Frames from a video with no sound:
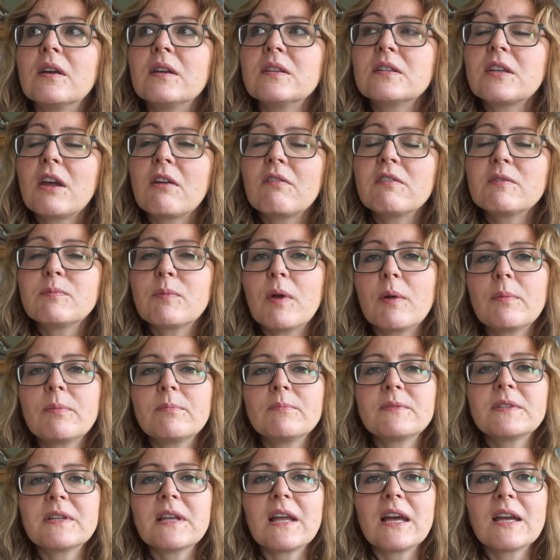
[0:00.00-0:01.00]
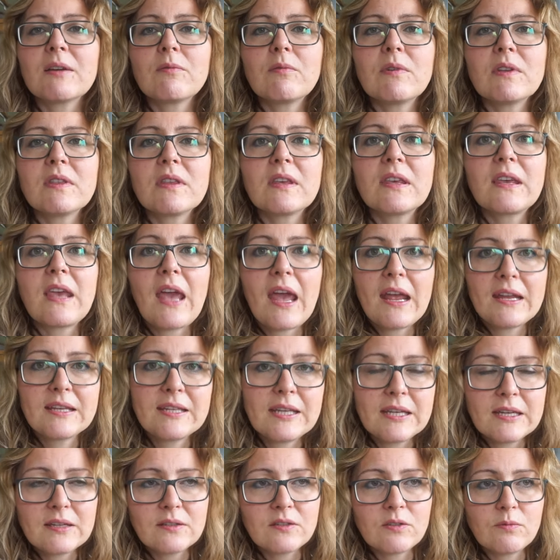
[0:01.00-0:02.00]
Terry's problems lie with
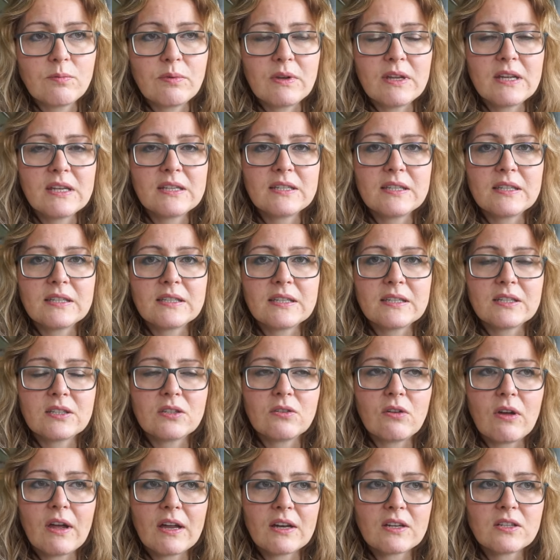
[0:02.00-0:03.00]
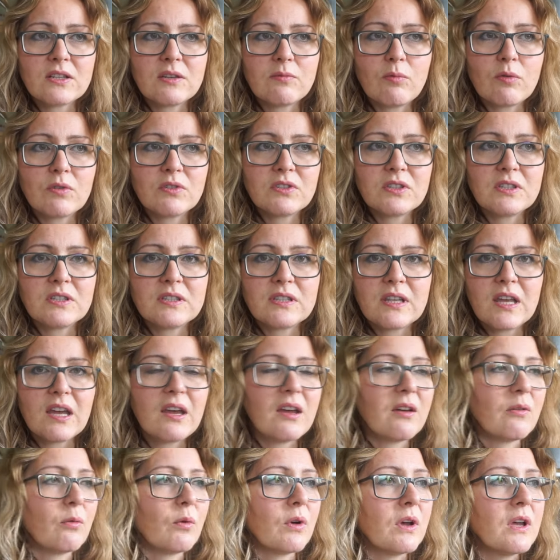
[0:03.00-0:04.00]
getting to places. It's not actually once he's
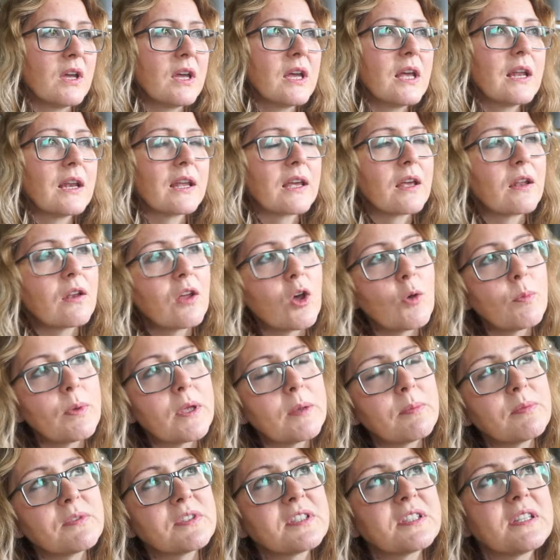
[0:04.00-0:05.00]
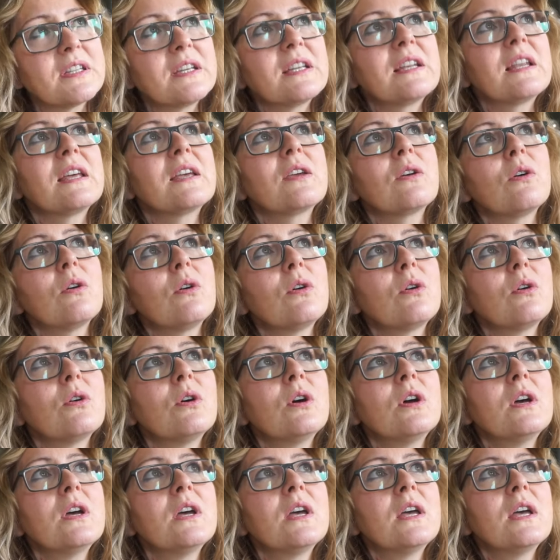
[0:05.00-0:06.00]
there, like a lot of people say, like oh
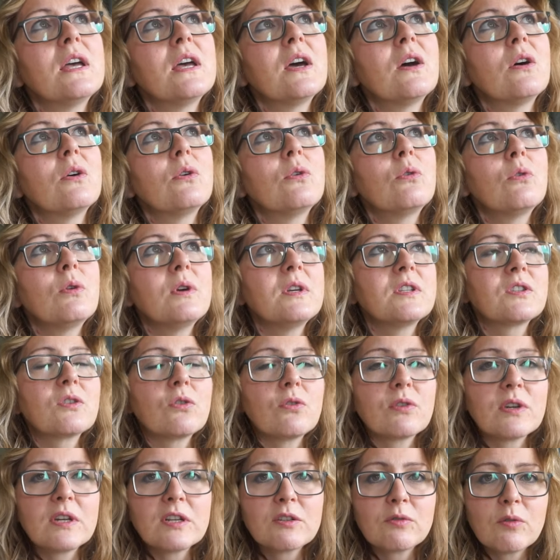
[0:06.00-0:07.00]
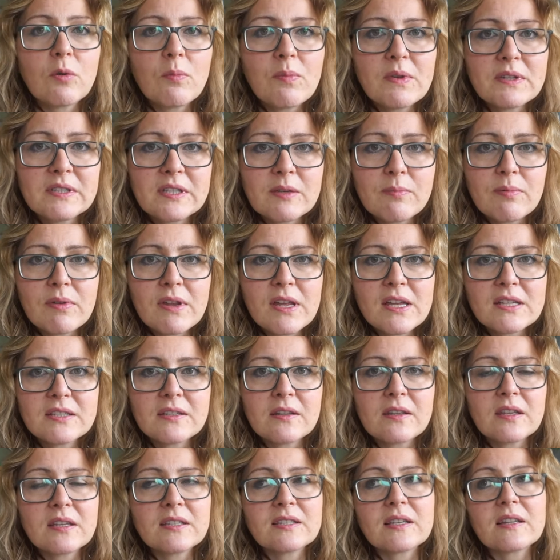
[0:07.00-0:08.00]
oh he's going into a busy place
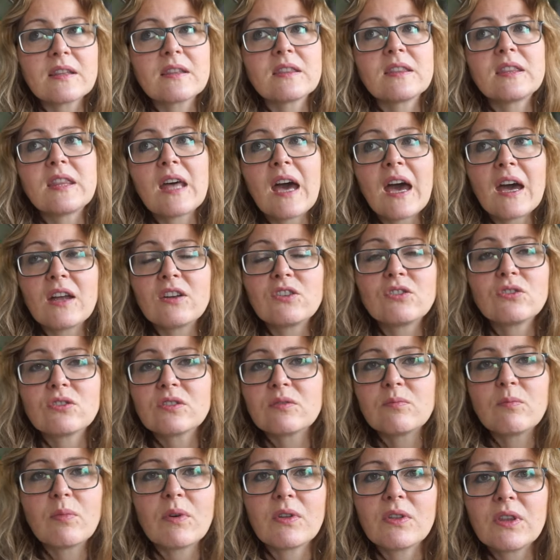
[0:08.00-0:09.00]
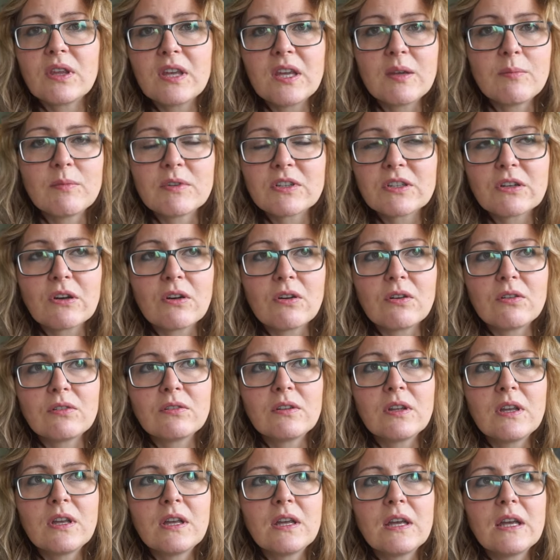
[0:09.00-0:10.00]
and things like that. Doesn't bother him at all.